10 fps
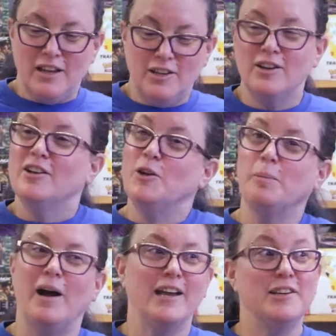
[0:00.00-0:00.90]
You're
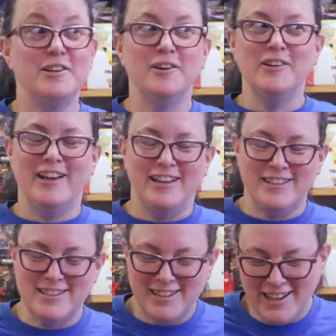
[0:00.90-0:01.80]
buying
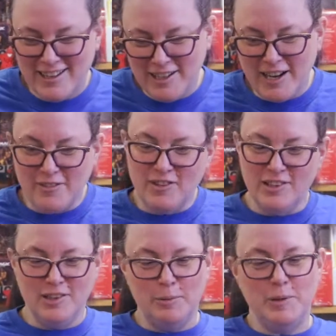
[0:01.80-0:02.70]
donuts. You have the
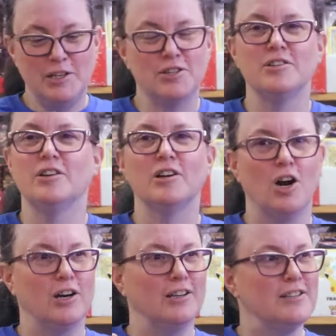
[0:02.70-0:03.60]
little picture, they're
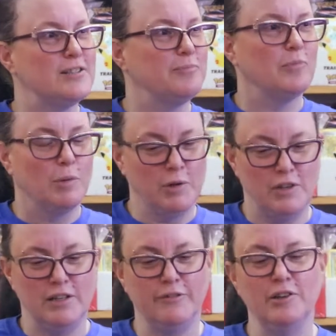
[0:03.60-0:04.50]
cards with
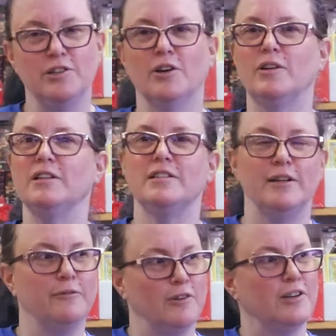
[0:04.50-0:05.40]
the different donuts.
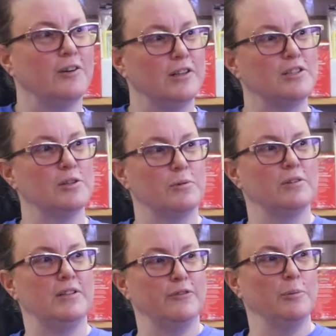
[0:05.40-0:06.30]
Different donuts are
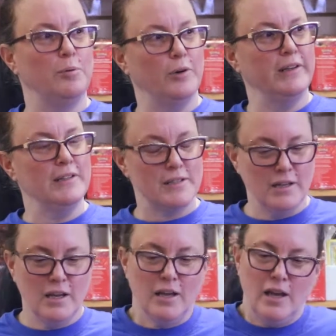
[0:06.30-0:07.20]
worth different points.
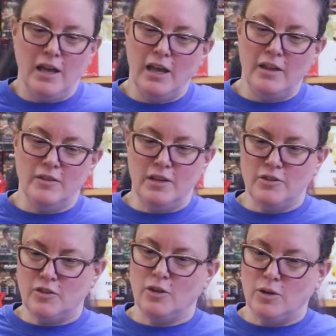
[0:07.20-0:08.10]
And then
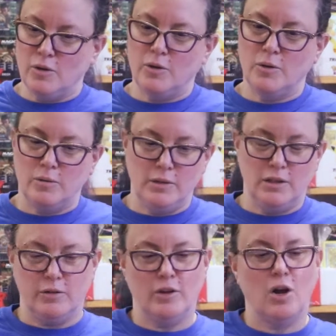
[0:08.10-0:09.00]

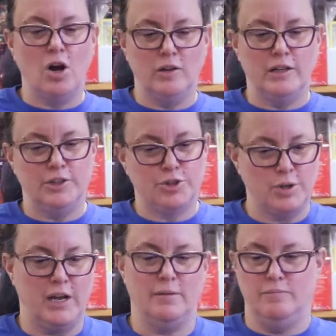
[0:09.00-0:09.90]
they're all on a
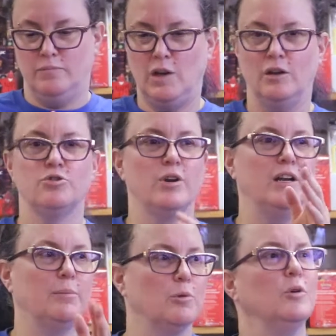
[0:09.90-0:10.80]
tray. Tray
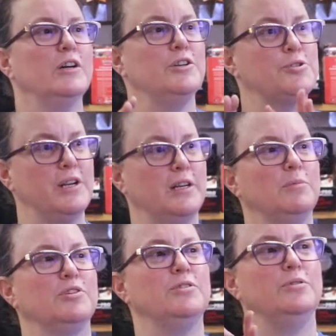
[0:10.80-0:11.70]
number 1, tray
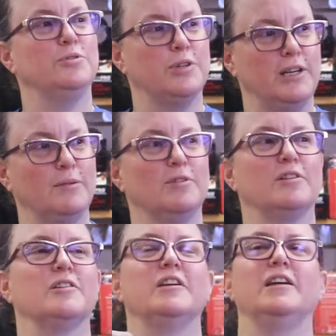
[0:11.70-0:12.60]
number 2, tray number
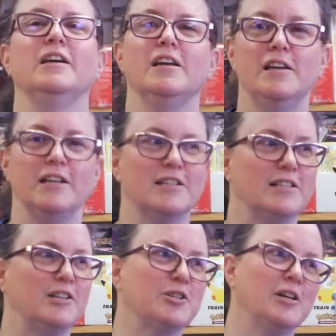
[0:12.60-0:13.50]
3,
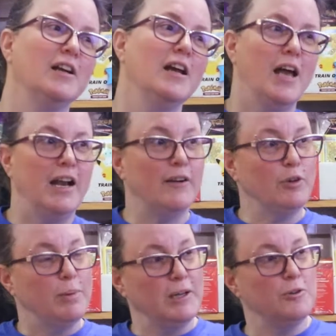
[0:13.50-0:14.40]
etc. And
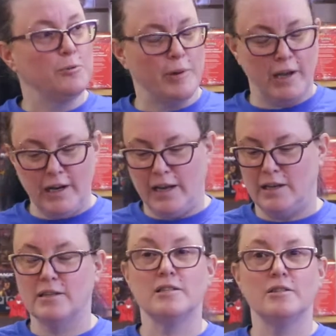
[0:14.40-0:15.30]
everybody who's playing
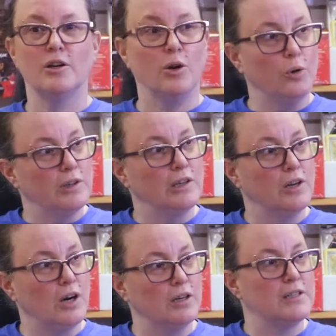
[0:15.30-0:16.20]
has their own little
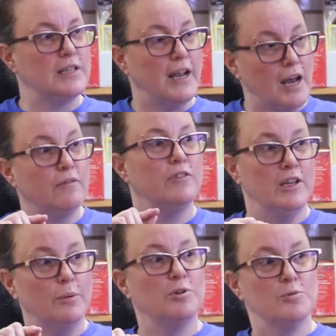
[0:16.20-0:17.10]
cards that have the
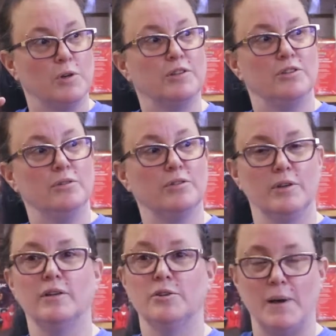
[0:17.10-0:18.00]
numbers 1, 2,
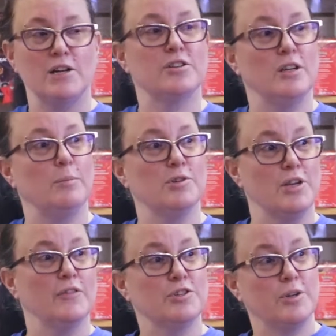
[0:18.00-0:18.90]
3 to match the numbers
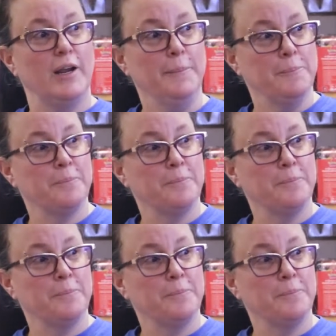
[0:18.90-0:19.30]
on the tray.